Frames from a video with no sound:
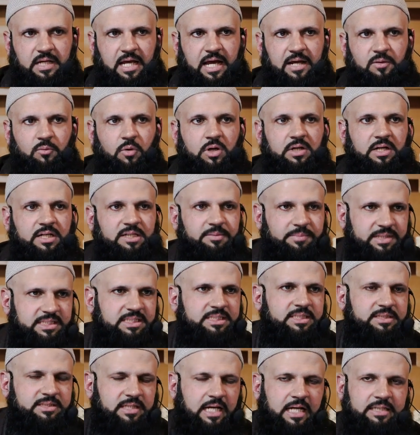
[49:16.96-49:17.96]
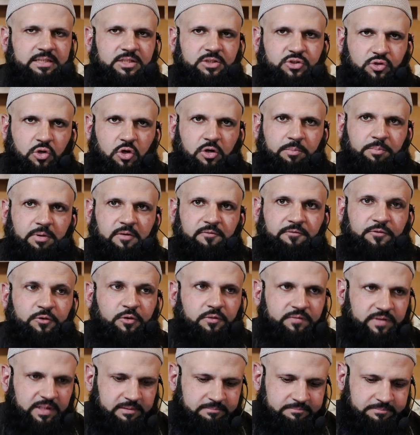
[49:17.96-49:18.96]
And what are the major sins? I just talk about
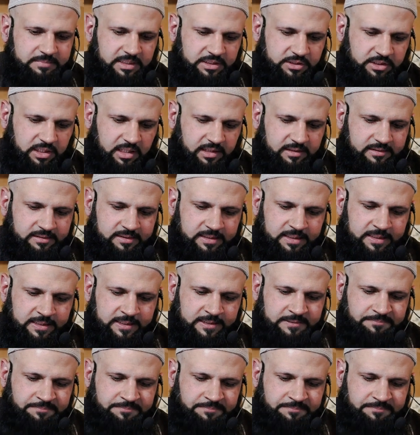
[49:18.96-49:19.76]
few of them, inshallah.